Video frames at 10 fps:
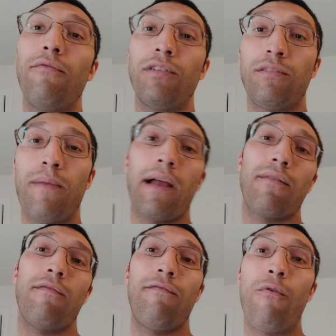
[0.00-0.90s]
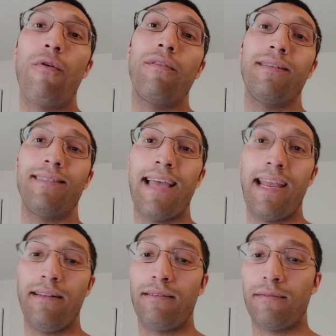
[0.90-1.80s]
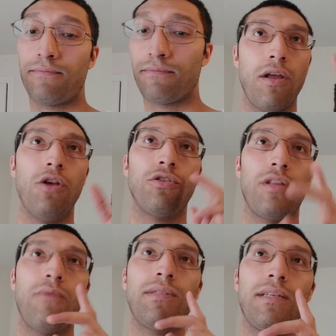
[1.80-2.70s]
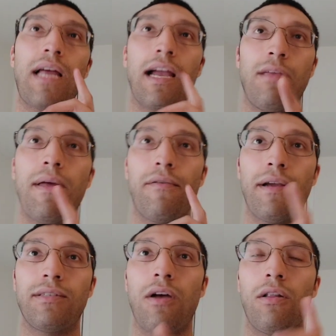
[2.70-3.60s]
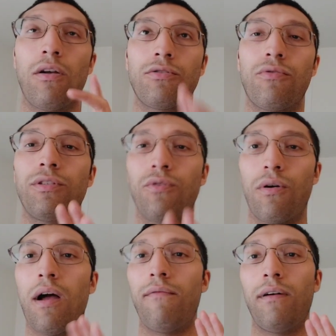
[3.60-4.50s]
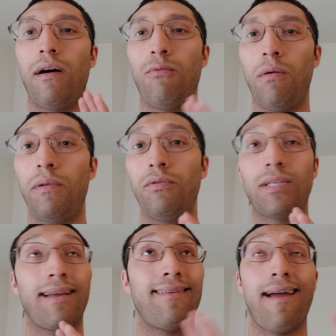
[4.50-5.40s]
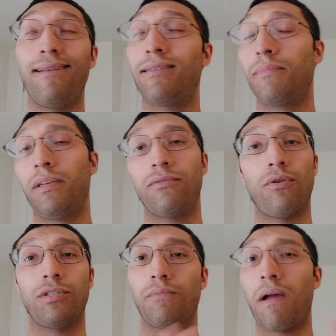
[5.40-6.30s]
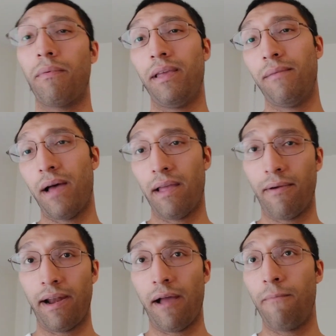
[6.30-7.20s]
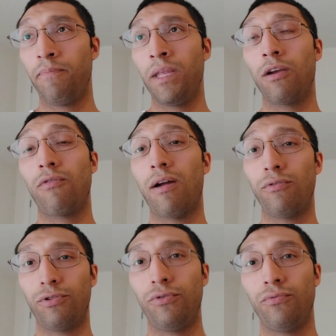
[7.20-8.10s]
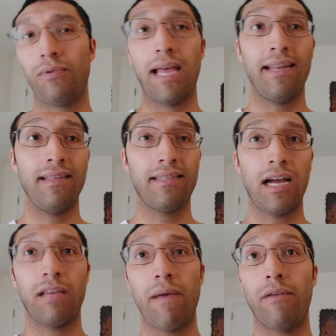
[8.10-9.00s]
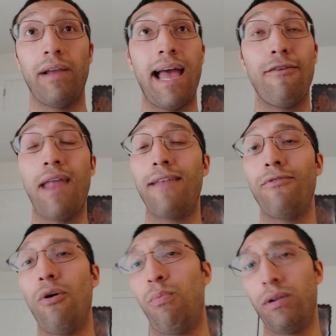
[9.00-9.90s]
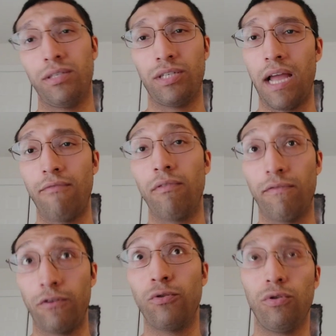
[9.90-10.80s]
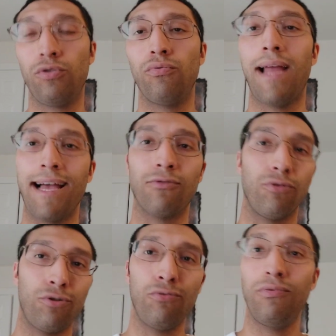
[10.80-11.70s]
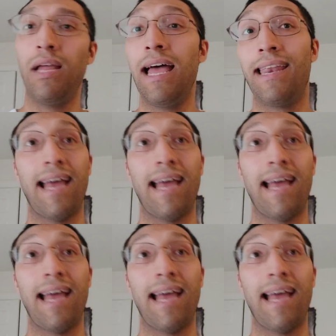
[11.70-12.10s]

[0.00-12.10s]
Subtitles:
and respect for the saints. So there was a documentary I saw, long story short, of a woman who's like 90-something years old. She's probably Ibae right now. Crowned Ochun, and in this documentary, and at no point did she ever refer to Ochun as Ochun,